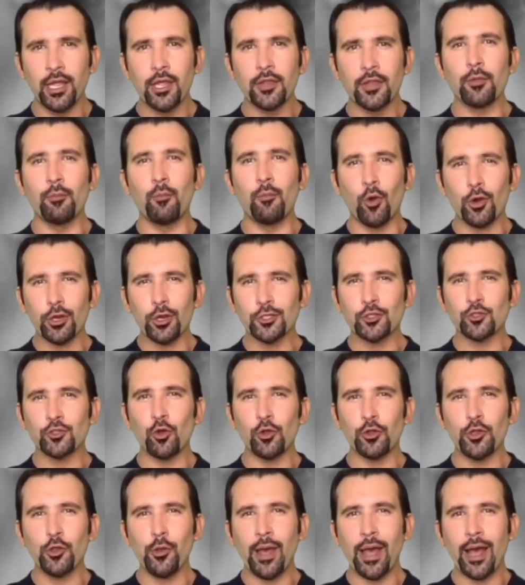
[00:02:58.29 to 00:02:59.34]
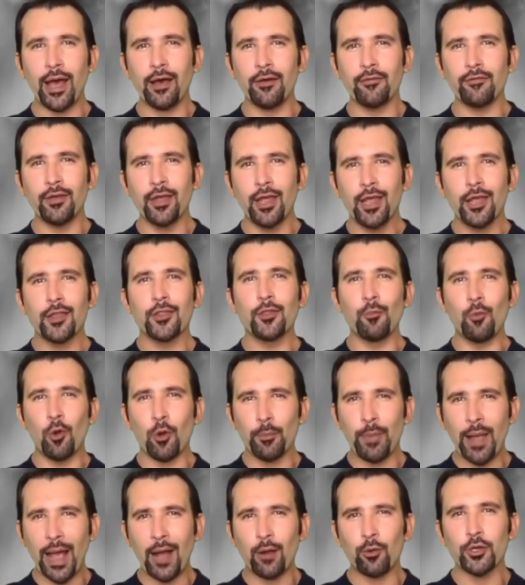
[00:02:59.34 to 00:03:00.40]
The more control you have, the more
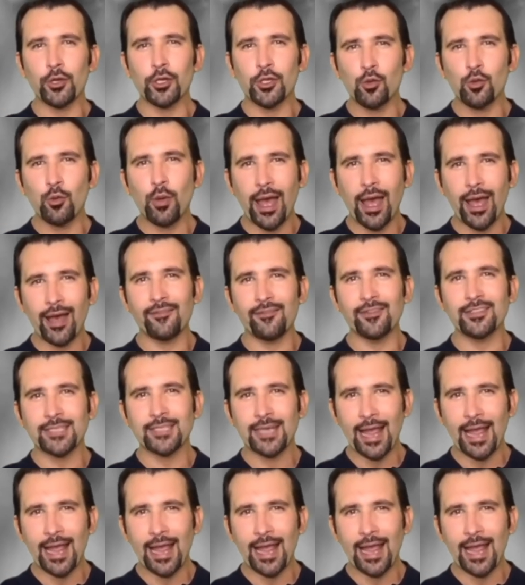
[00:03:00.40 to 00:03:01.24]
power you have as an